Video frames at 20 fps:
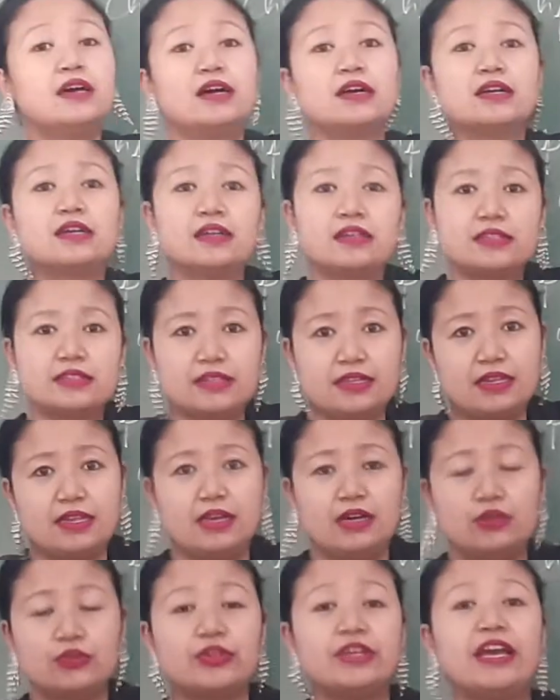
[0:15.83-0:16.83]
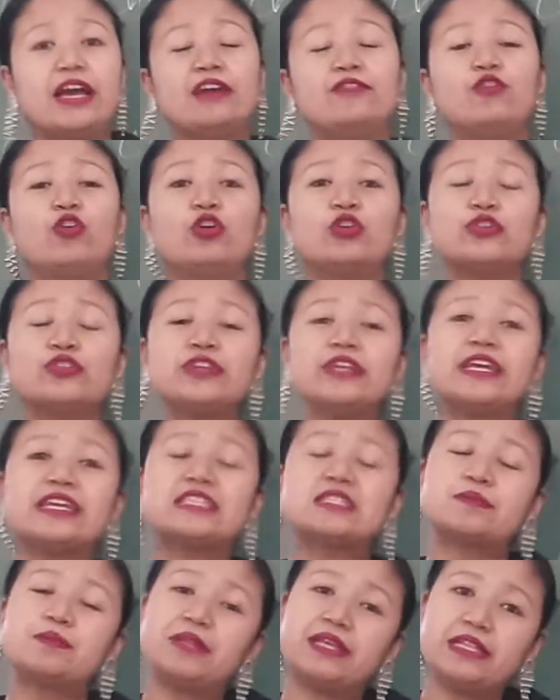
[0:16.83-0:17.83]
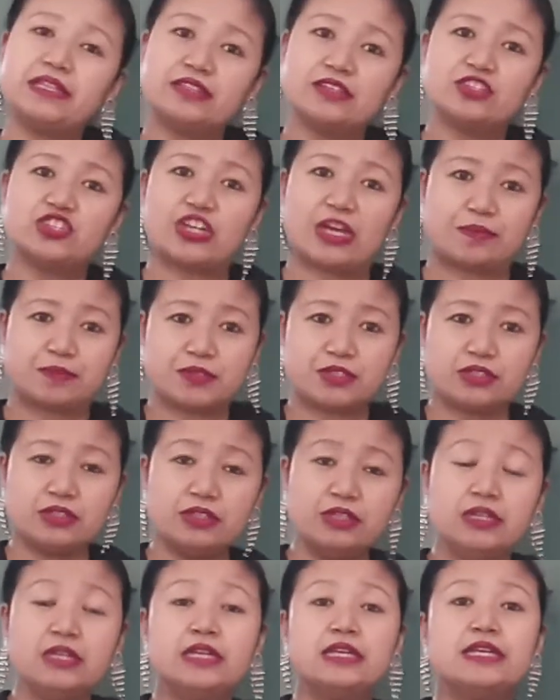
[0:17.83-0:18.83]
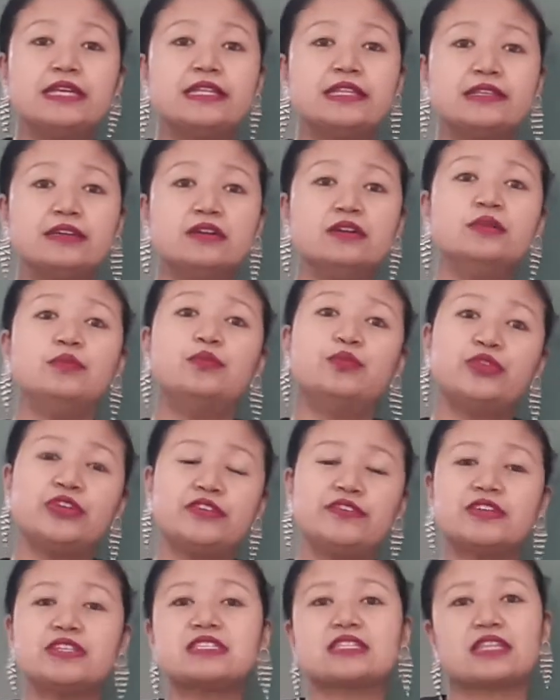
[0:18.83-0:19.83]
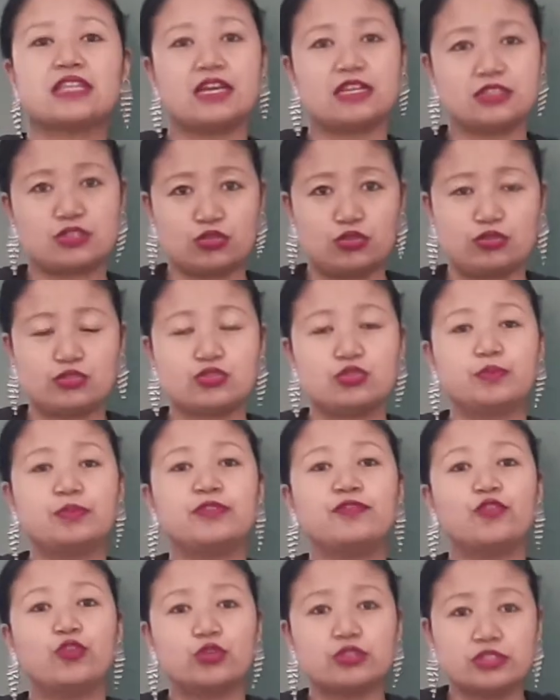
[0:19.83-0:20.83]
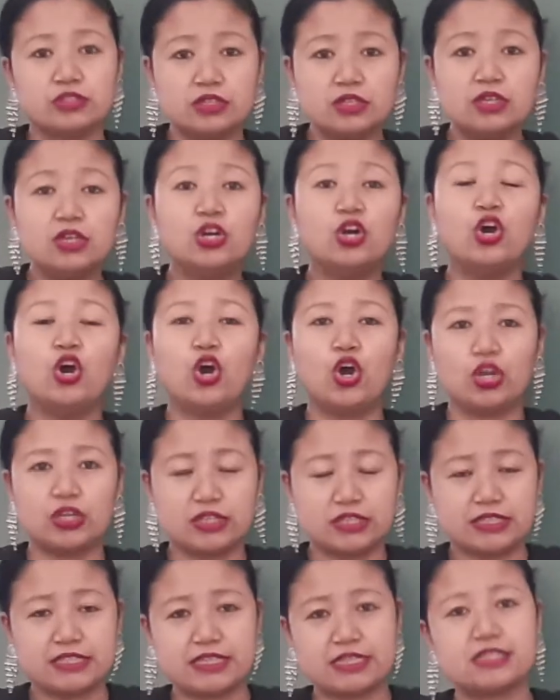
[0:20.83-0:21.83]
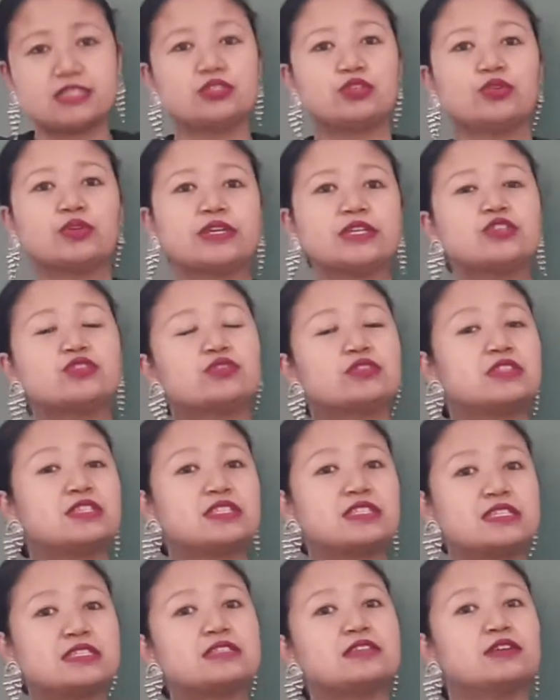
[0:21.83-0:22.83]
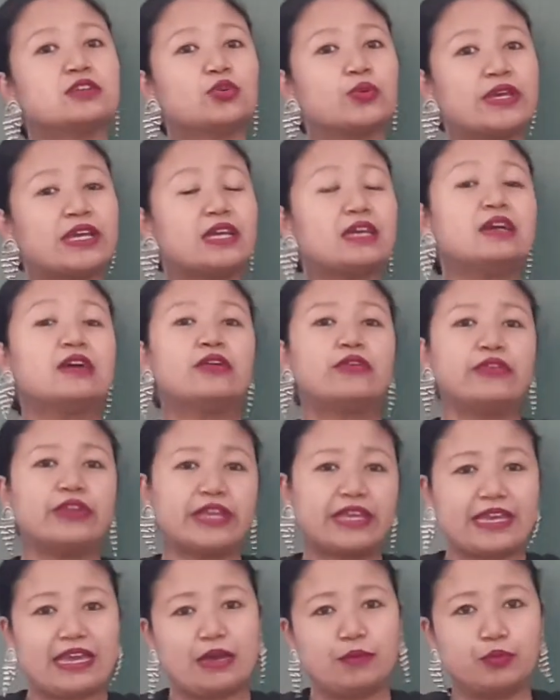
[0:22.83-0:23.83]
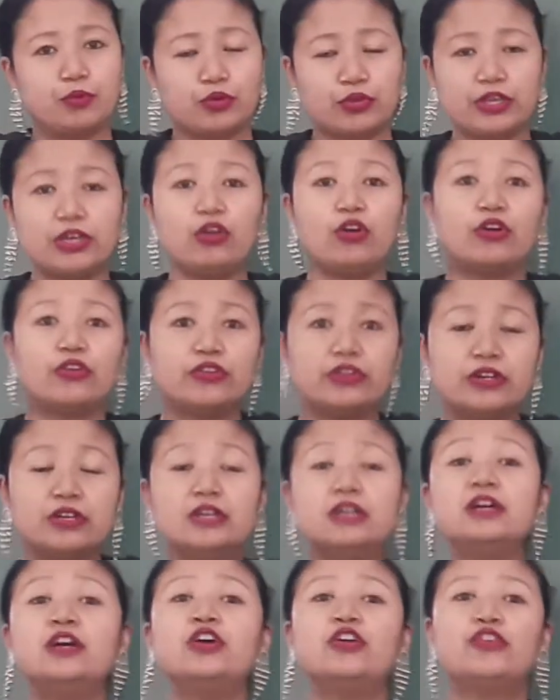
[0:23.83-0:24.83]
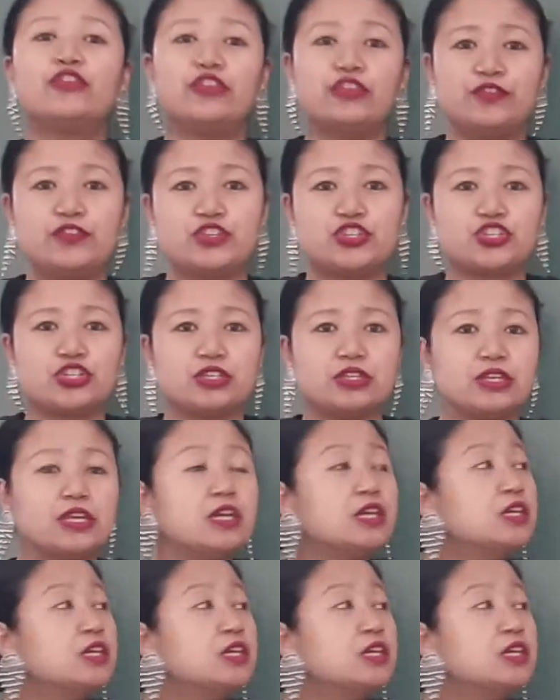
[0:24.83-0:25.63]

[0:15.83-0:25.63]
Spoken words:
Agartala. Okay, I've already explained the chapter in the previous class also before the holidays. Okay, so this is a quick recap, okay, or a revision.